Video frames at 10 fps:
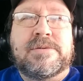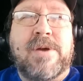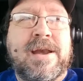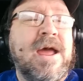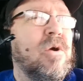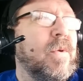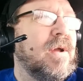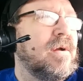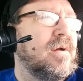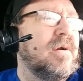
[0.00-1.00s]
Right now we
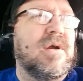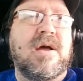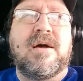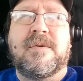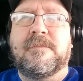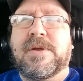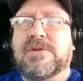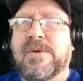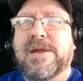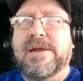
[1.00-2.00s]
are
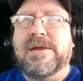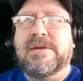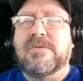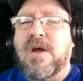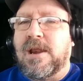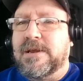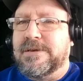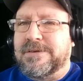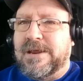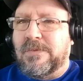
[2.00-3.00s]
between
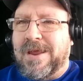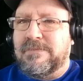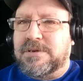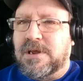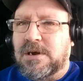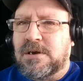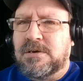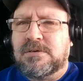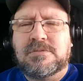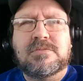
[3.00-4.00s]
Rollins and Wamsutter,
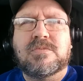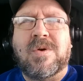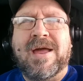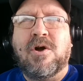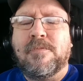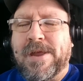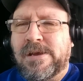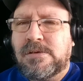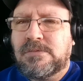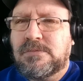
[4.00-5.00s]
Wyoming.